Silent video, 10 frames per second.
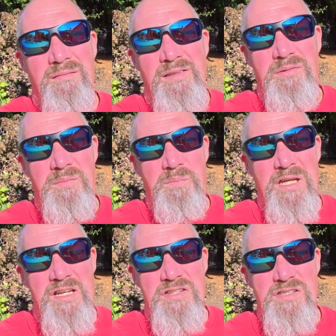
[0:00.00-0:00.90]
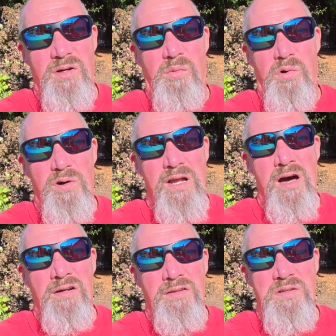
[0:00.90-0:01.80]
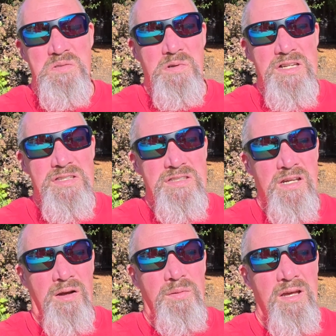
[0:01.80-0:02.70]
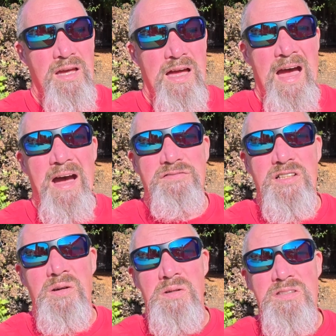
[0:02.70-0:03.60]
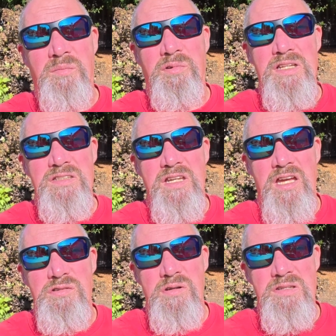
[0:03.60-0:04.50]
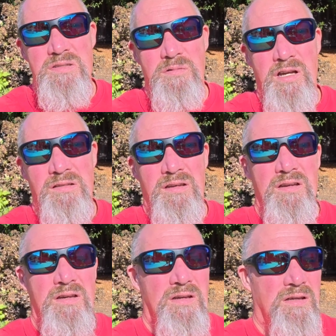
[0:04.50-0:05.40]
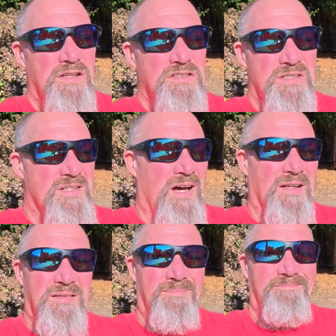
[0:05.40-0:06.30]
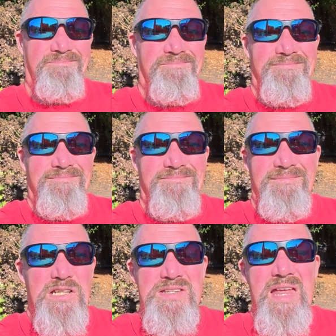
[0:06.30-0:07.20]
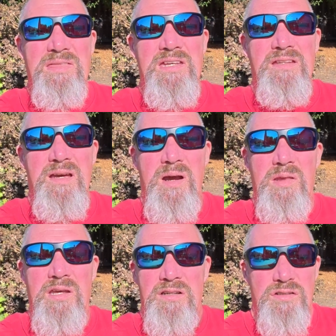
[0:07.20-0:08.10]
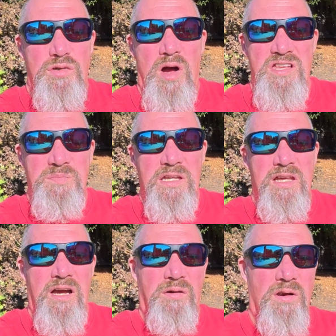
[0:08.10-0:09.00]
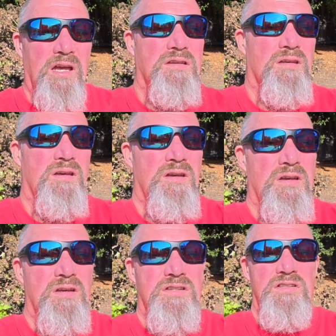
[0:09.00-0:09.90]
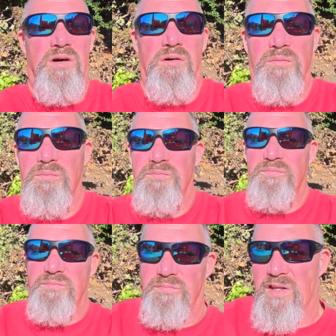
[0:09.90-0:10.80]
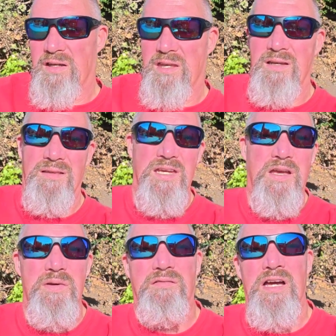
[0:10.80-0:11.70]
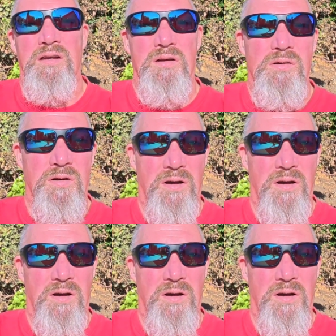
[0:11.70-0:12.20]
know, getting so worn out on those places that I would have to go to someplace dangerous, right? It's just not, there's nothing there that draws me that great. So, again, think of it like you're going to a